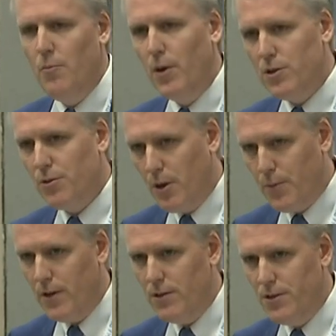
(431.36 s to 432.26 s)
Bill
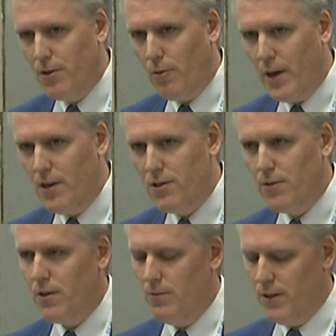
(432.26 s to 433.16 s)
Trippett, General Manager
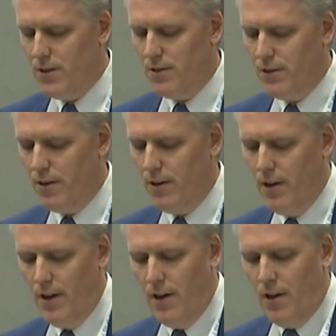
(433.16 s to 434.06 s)
of the Convention Center.
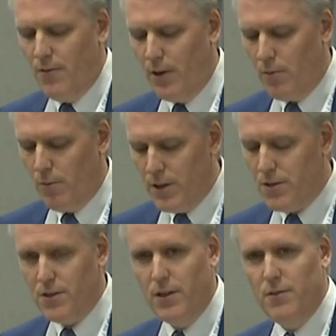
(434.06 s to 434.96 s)
Philip
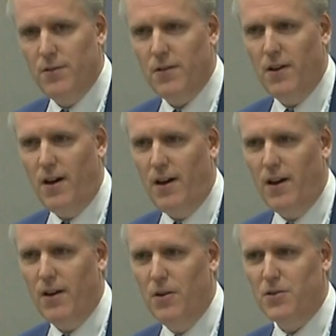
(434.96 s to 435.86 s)
Richardson,
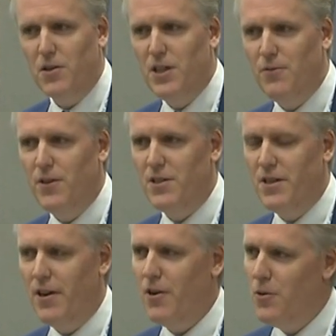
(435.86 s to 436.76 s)
uh, who's our chief
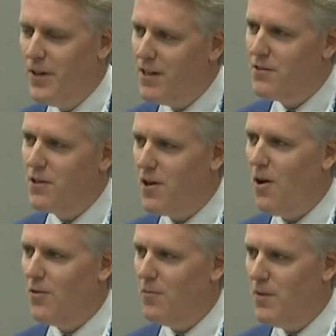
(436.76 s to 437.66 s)
engineer, who gets the
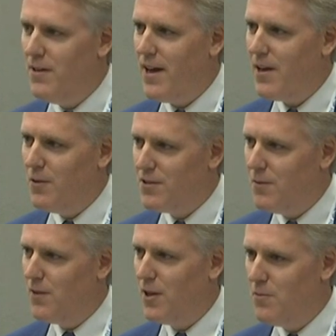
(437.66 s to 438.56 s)
calls at midnight when
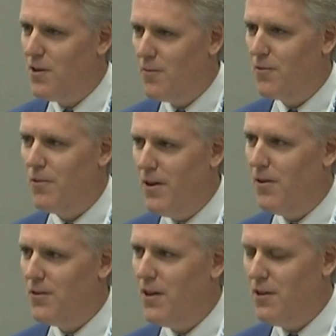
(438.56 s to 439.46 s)
something comes off the
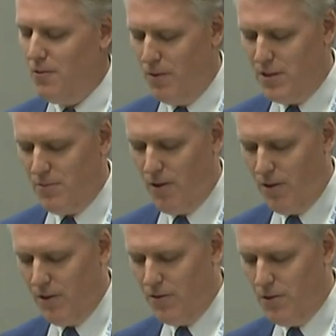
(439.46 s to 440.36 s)
rails. Thank you, Rich, for
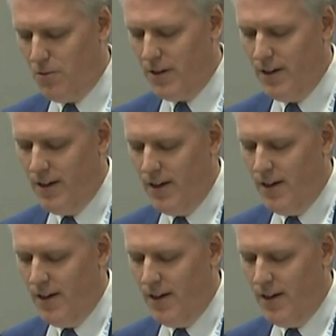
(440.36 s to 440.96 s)
all that you're doing.